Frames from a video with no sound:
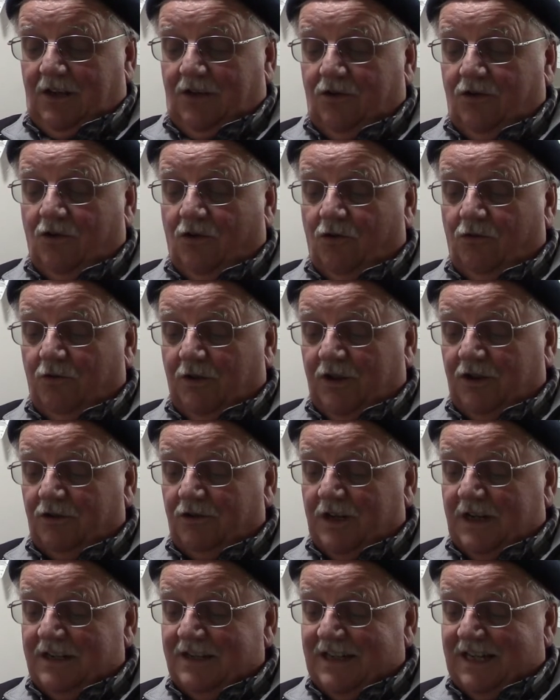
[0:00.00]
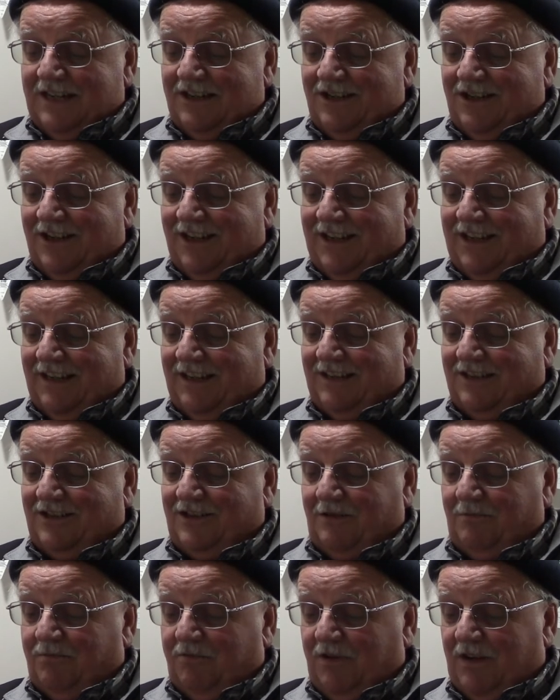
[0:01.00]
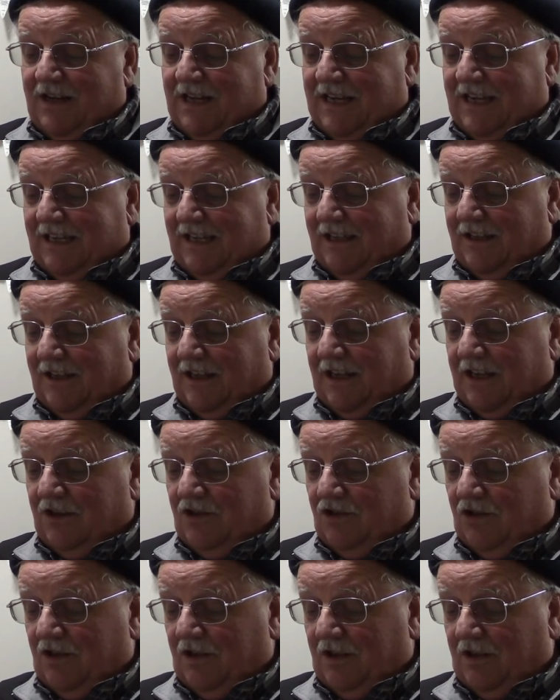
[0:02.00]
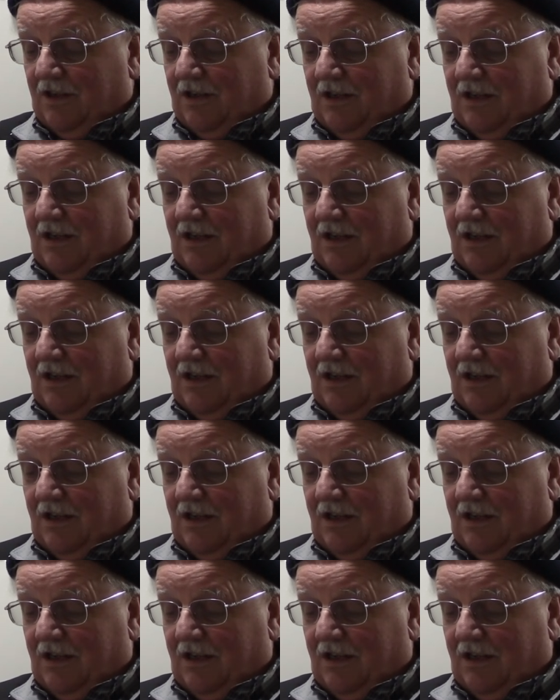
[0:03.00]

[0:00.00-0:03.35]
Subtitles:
No winterization kit is supplied in the engine.